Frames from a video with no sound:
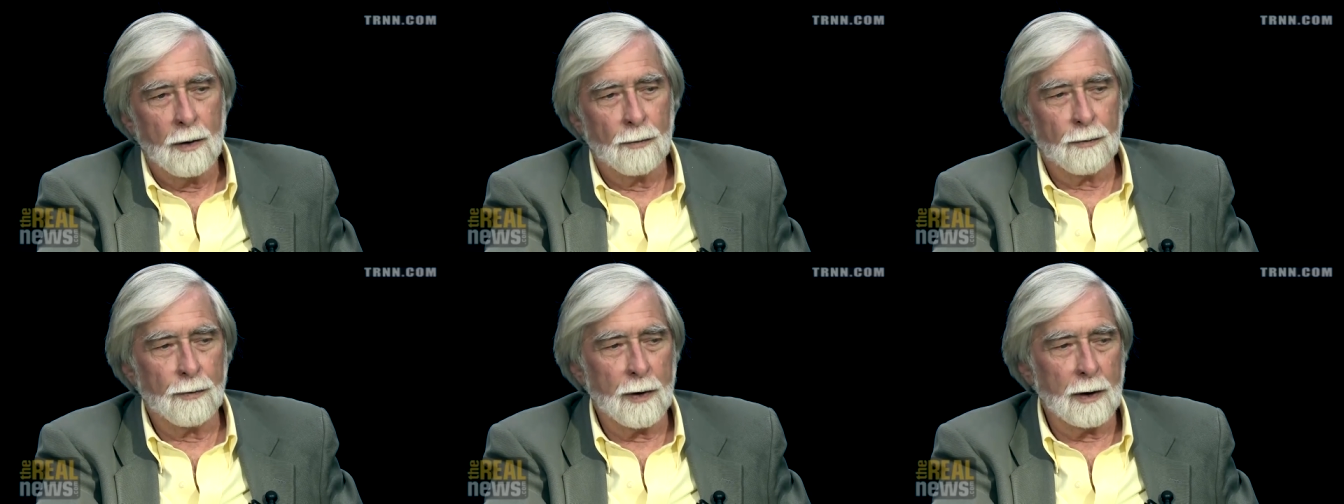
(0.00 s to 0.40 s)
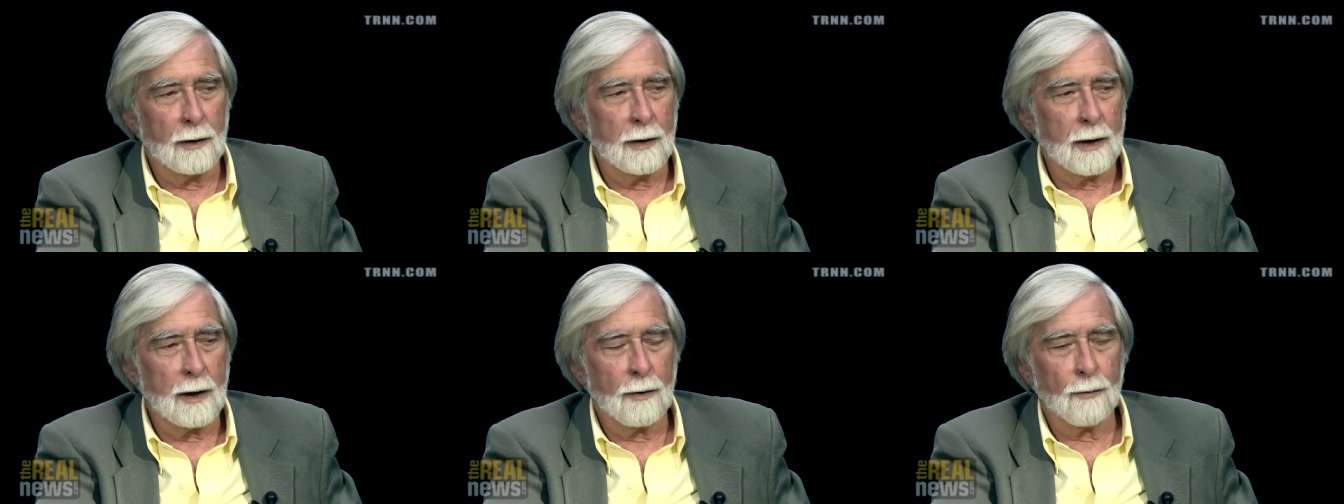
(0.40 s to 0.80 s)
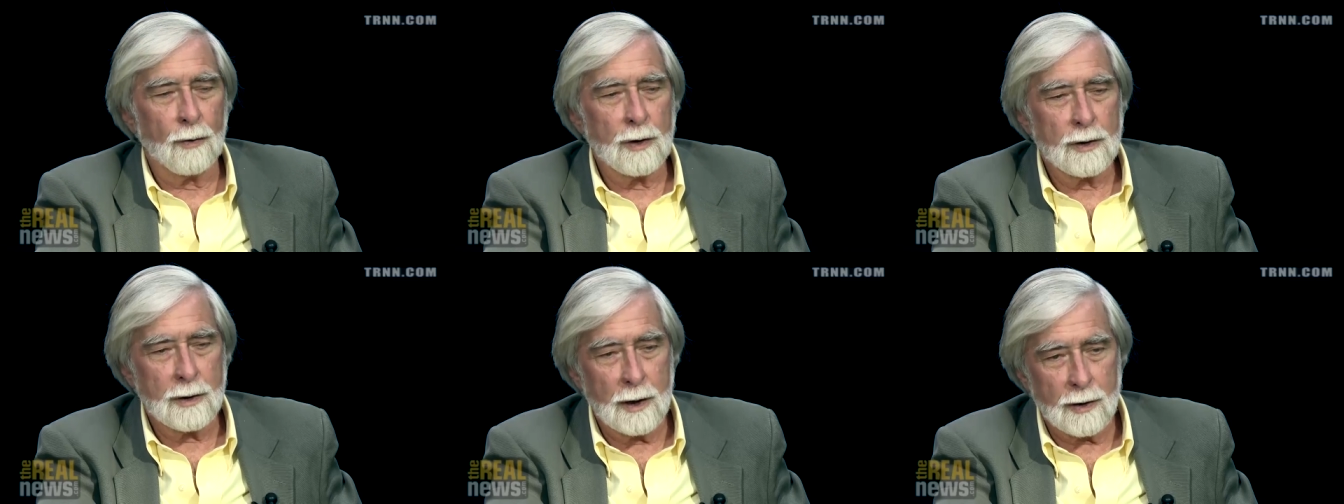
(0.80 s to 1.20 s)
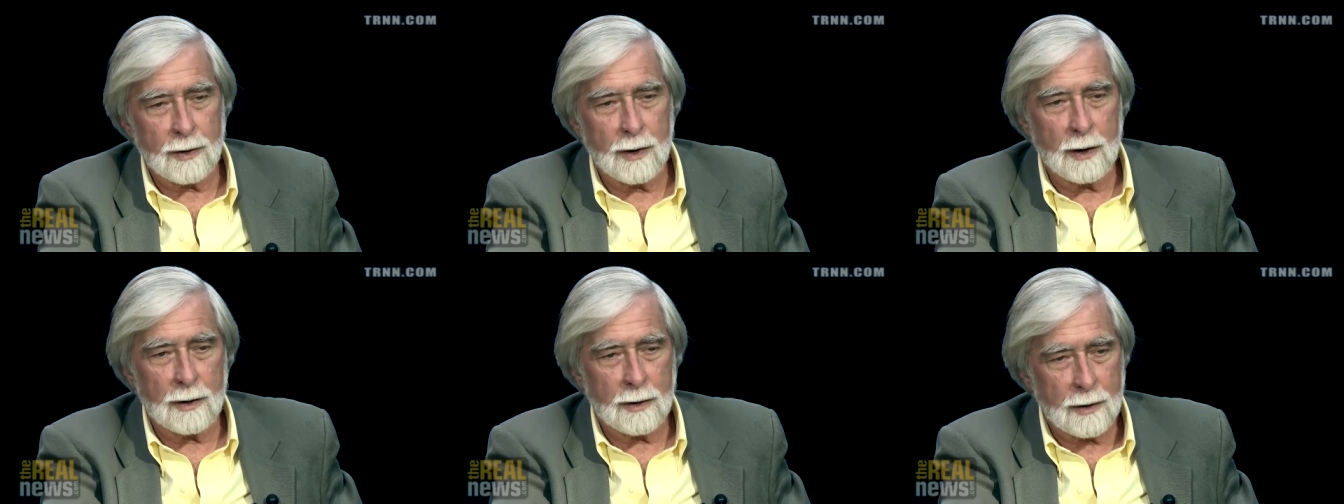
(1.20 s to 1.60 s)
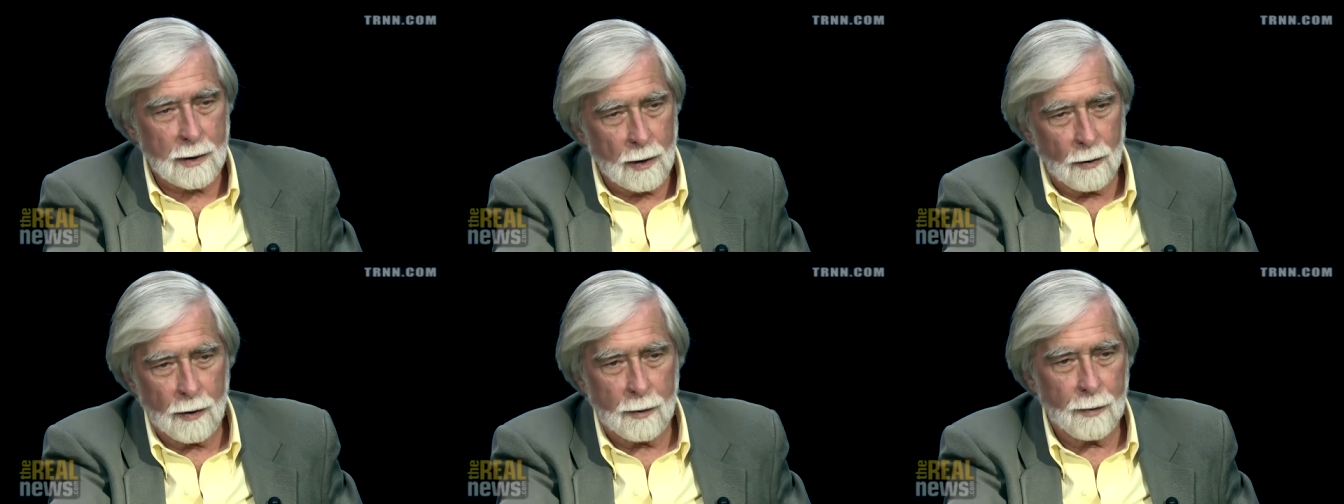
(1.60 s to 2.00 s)
feeling of resistance,
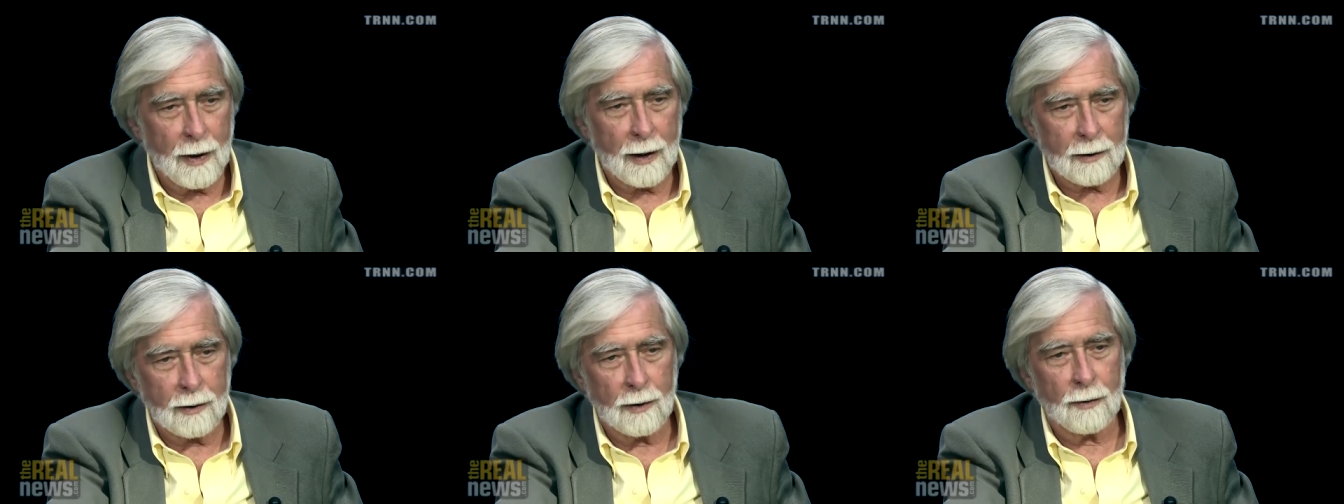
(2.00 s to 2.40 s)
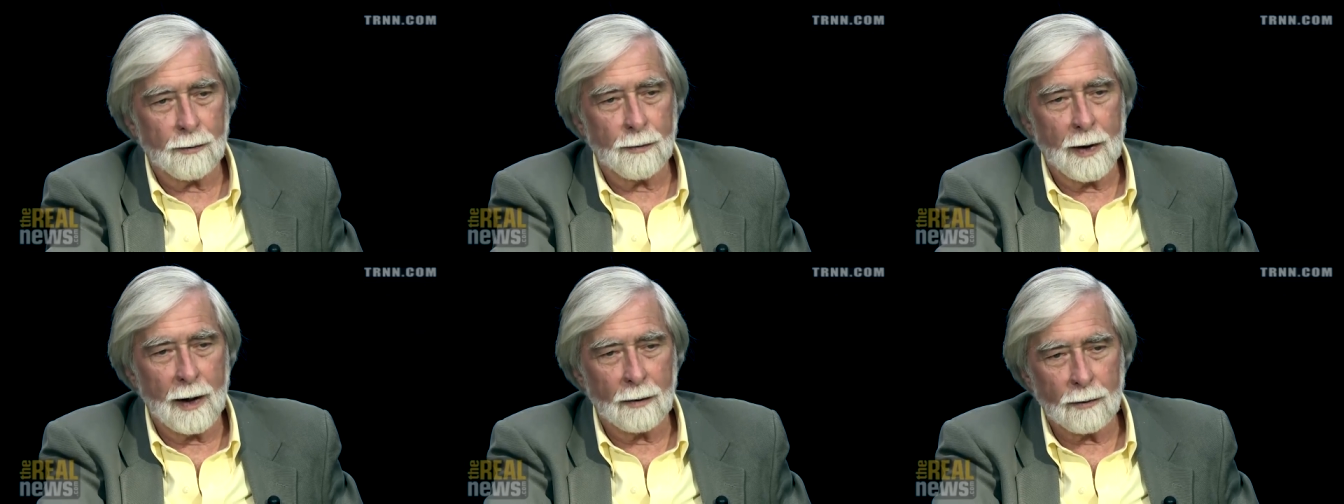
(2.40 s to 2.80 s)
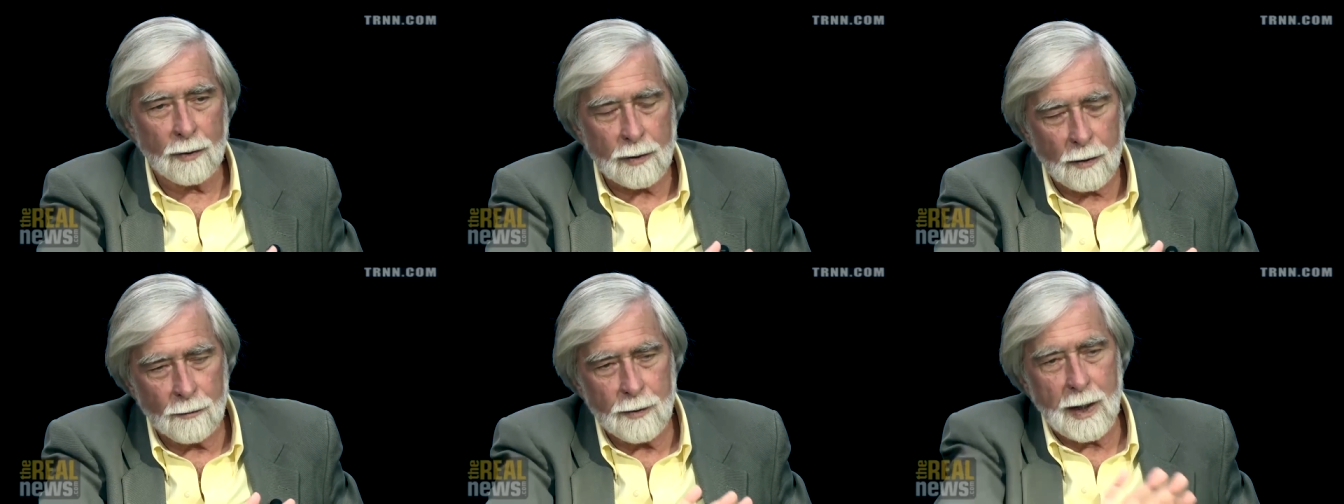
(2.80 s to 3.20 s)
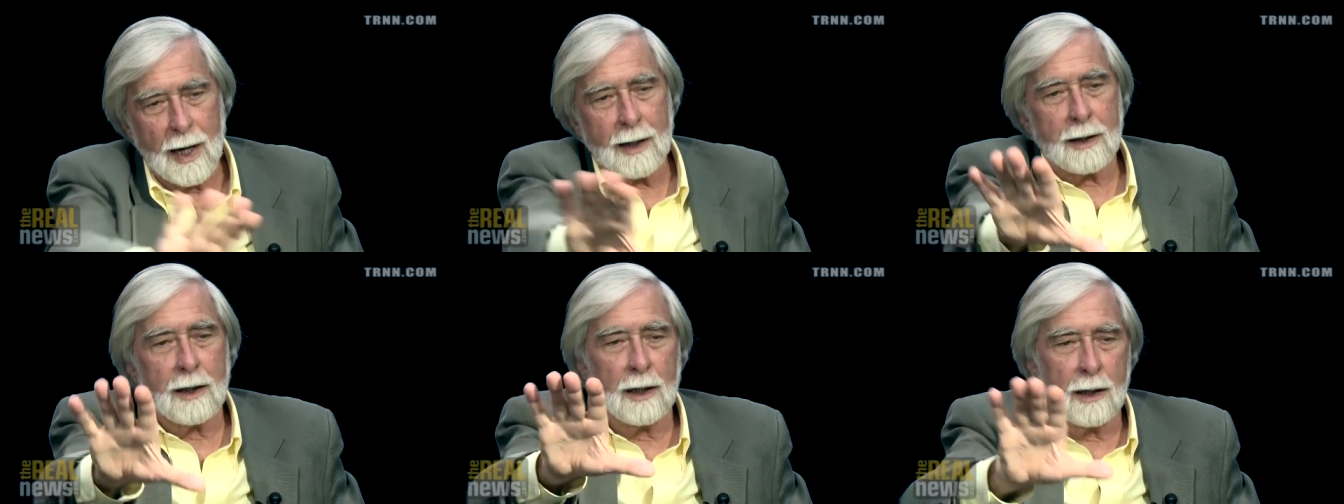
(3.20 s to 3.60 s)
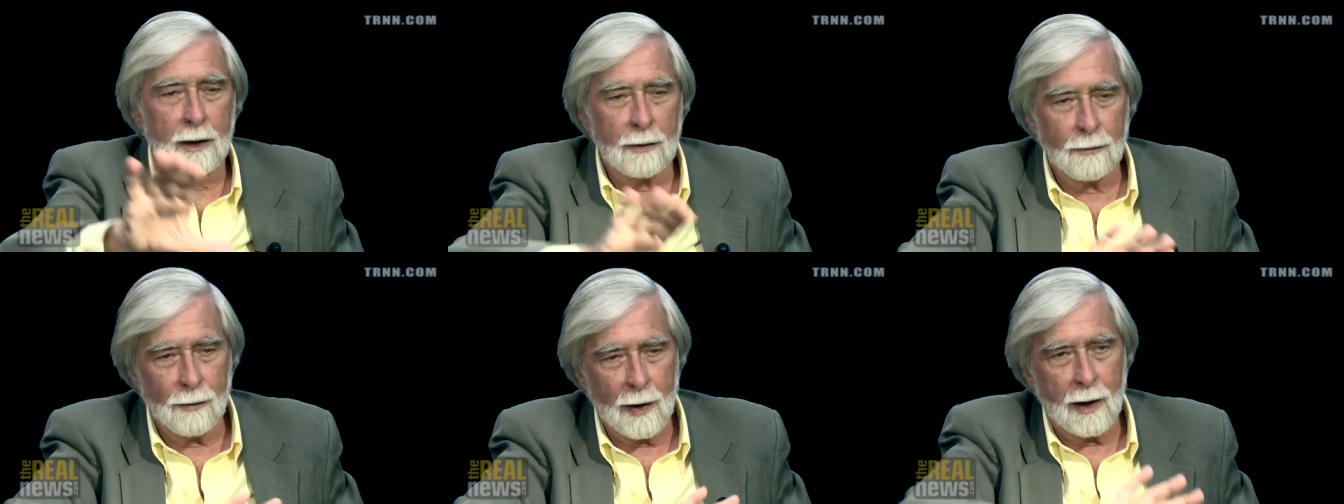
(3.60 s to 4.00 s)
going back to the founders of not getting
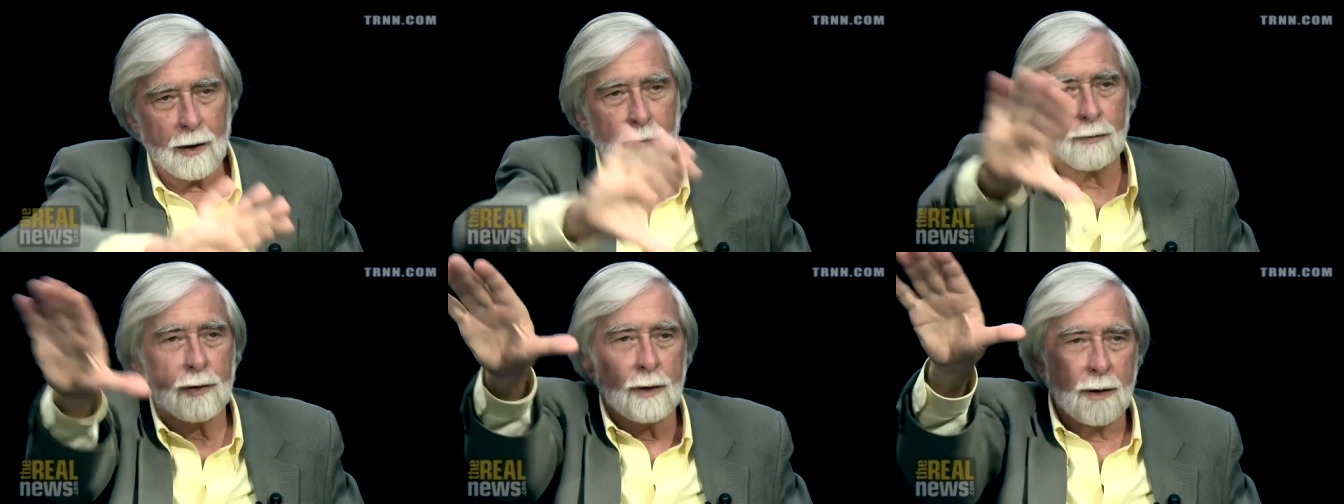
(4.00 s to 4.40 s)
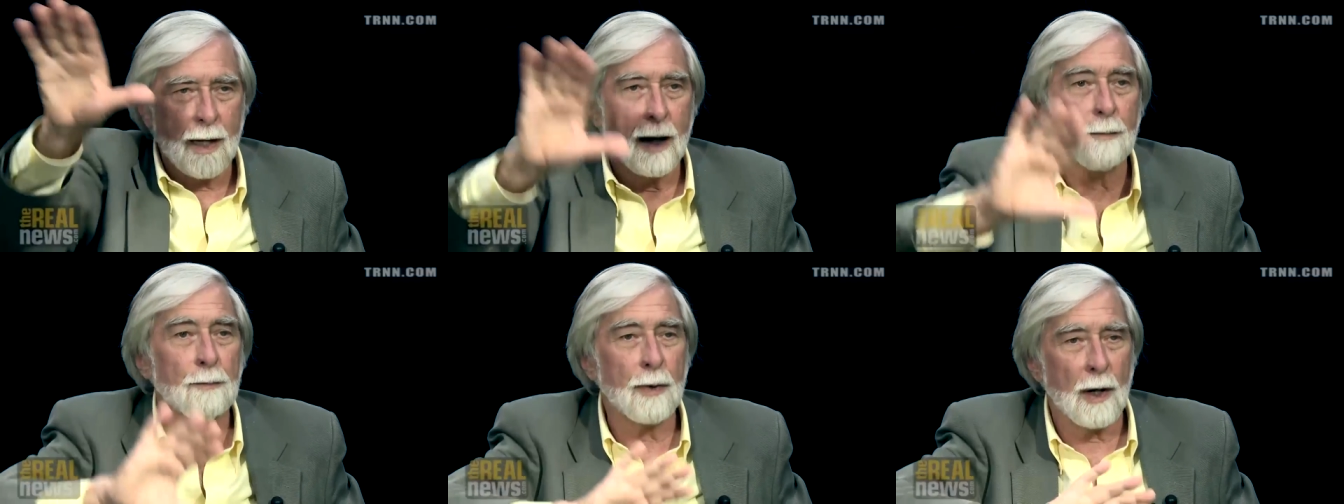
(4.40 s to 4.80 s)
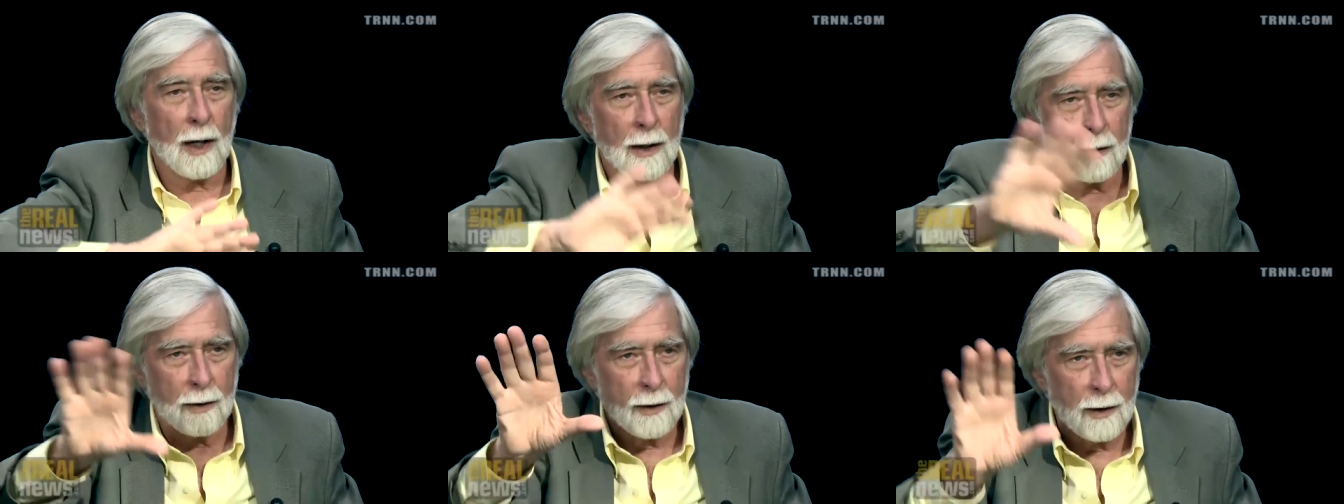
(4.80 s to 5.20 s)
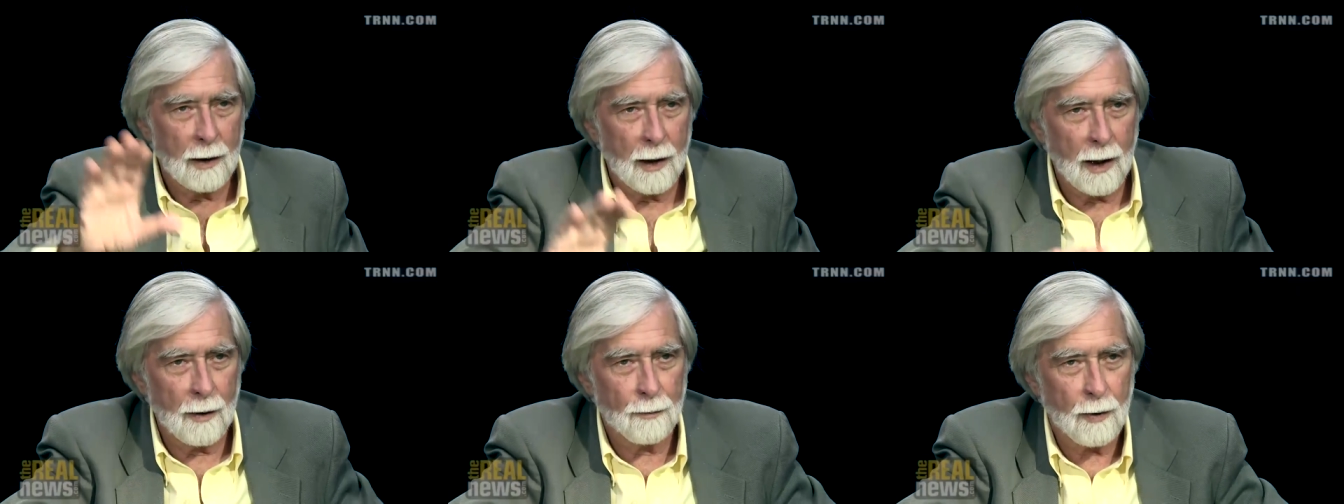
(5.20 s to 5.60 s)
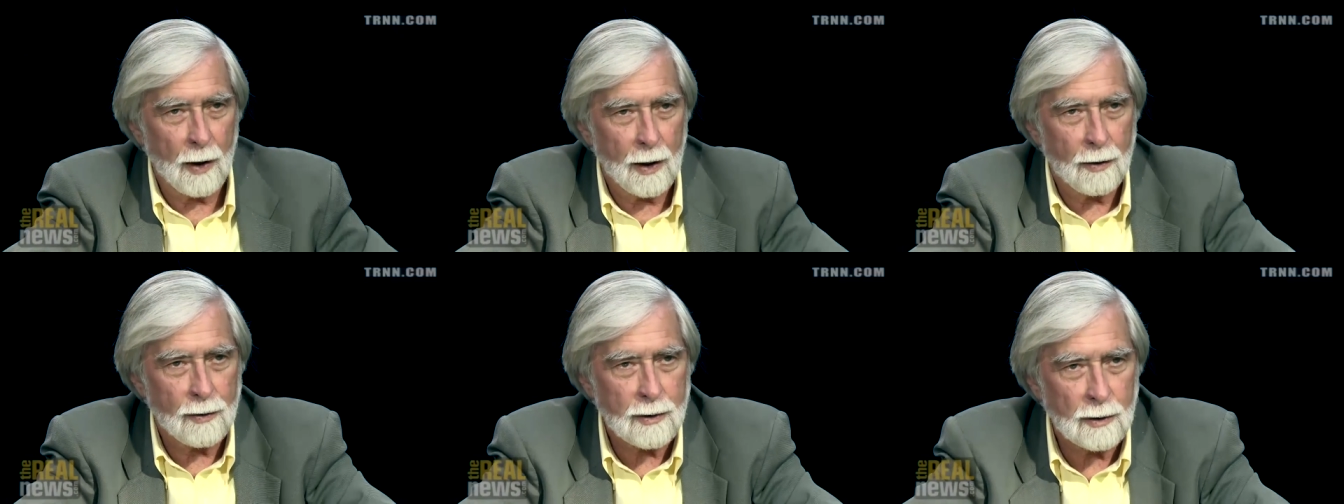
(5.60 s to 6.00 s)
involved in empire.
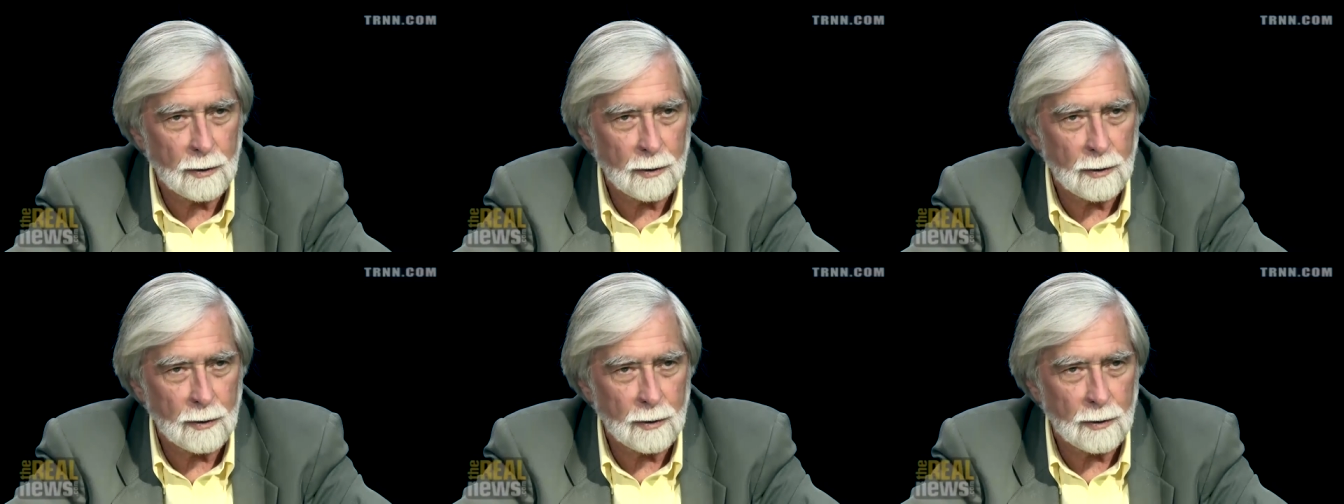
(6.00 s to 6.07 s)
Empire is a